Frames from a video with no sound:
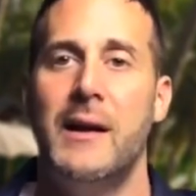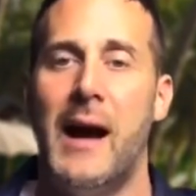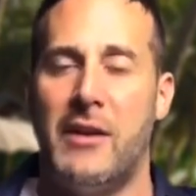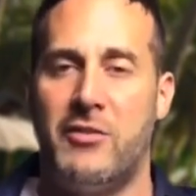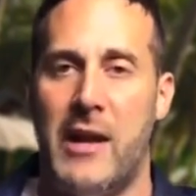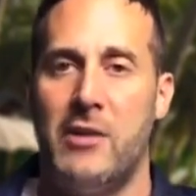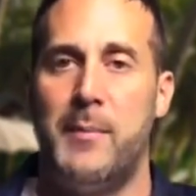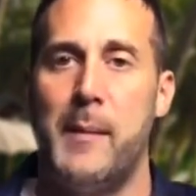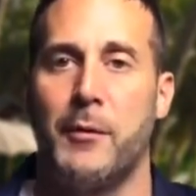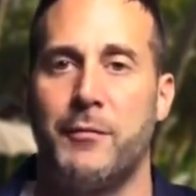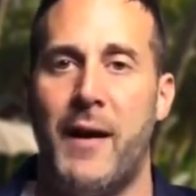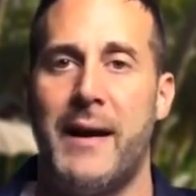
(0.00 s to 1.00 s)
I change
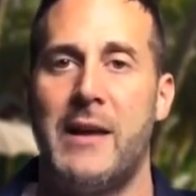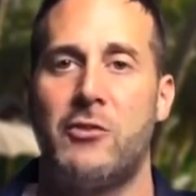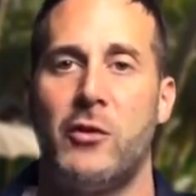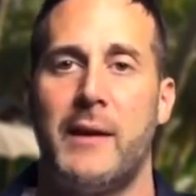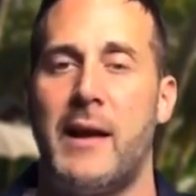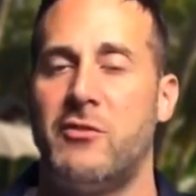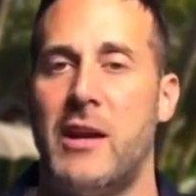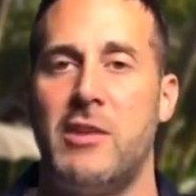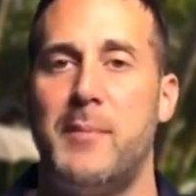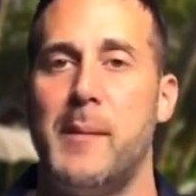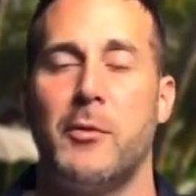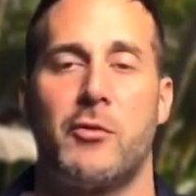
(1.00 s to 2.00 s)
people's financial and I
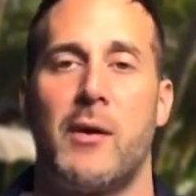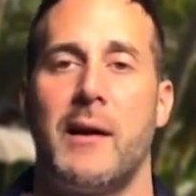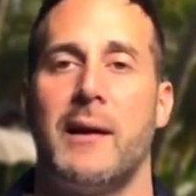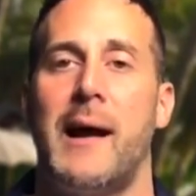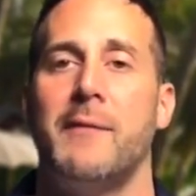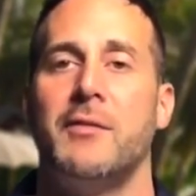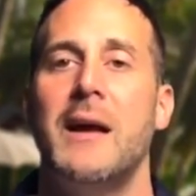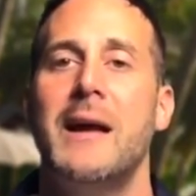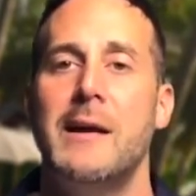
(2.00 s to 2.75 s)
change people's credit lives.